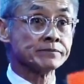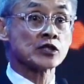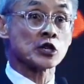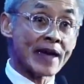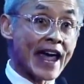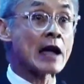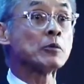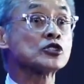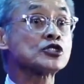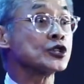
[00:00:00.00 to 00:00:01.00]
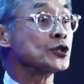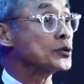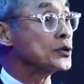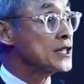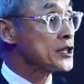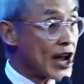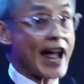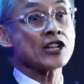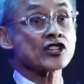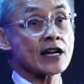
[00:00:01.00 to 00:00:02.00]
to be able to
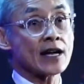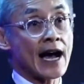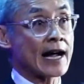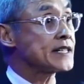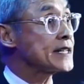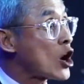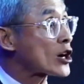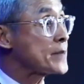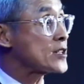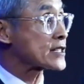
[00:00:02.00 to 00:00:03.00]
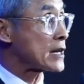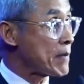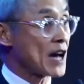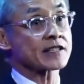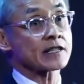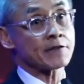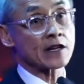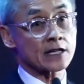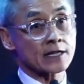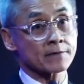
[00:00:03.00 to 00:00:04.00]
change ID documents and birth certificates.